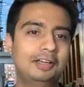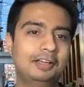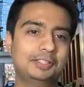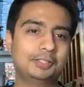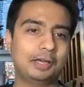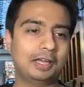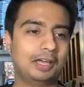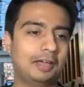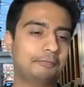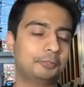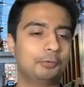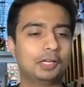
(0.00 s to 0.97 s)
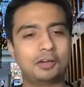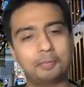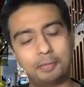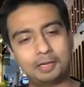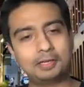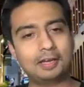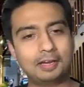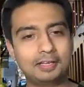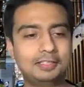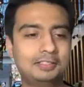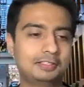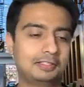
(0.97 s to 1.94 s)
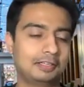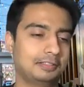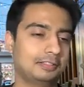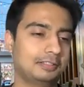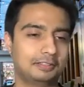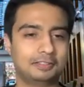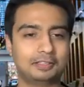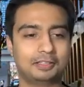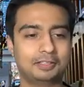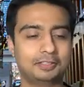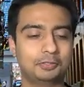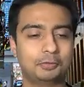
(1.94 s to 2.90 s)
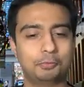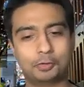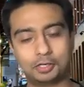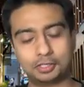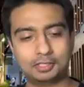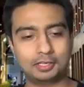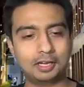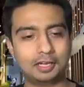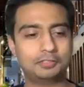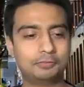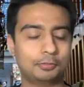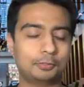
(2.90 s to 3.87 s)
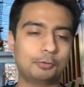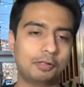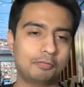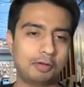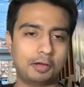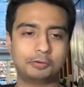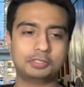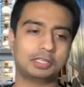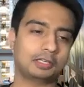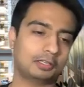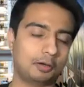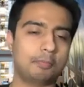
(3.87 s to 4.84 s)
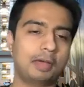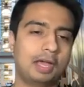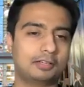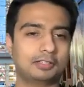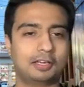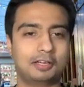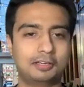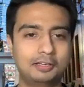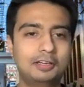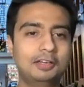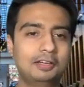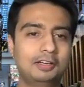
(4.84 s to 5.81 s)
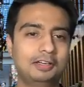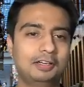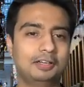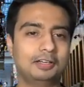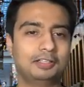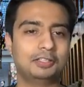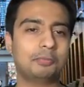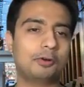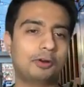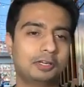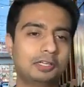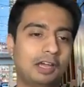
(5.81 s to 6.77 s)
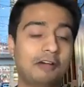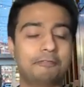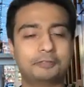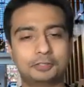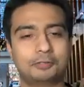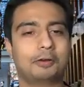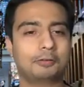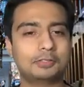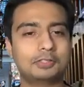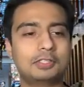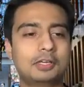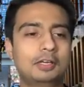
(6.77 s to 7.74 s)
So I have to wake up at night and then, you know, work the nights for 12 hours and come back again in the morning after the rounds.